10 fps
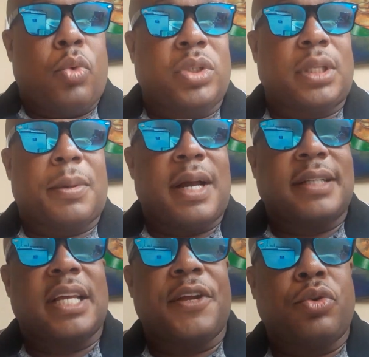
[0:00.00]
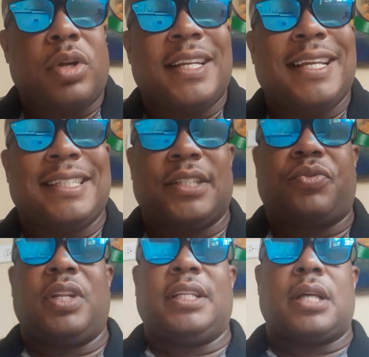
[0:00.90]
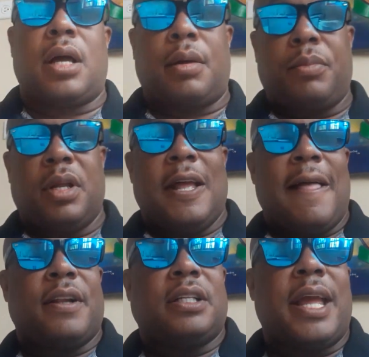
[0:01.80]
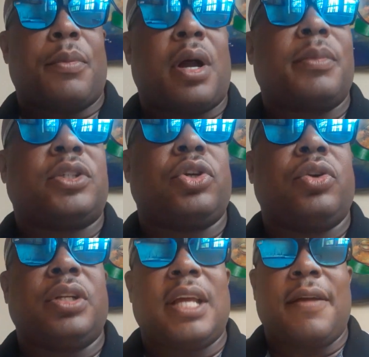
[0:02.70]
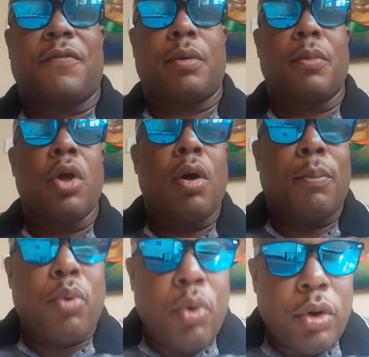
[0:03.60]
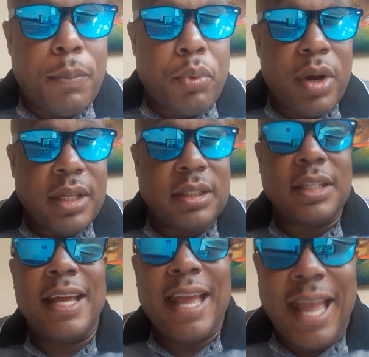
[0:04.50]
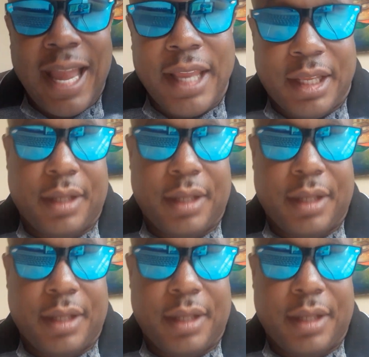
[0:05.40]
What's up, guys? How you doing today? This is Philly Dom, and today I'm coming to you today from Port-au-Prince, Haiti.